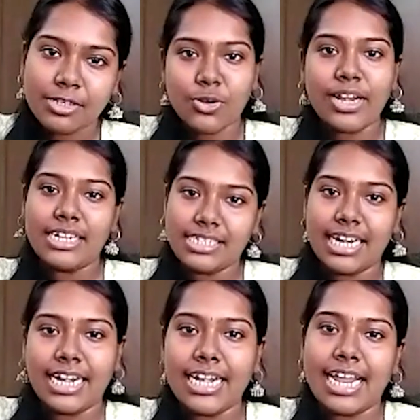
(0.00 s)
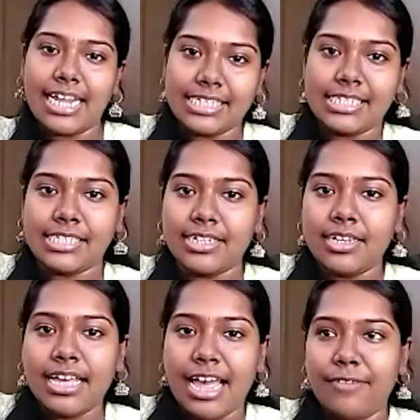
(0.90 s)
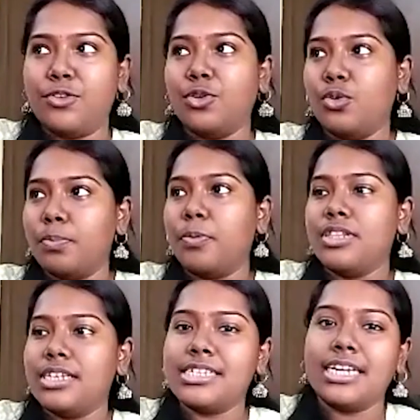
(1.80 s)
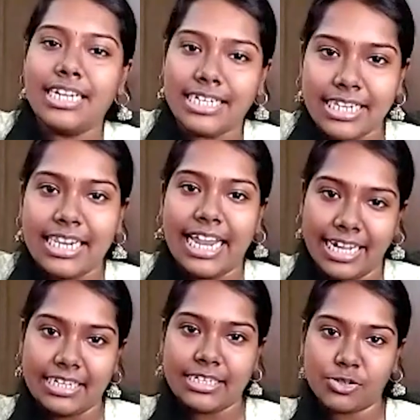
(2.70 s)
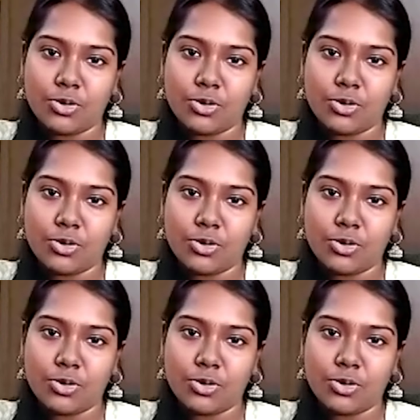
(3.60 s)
So I decided I just have to pull this a little later.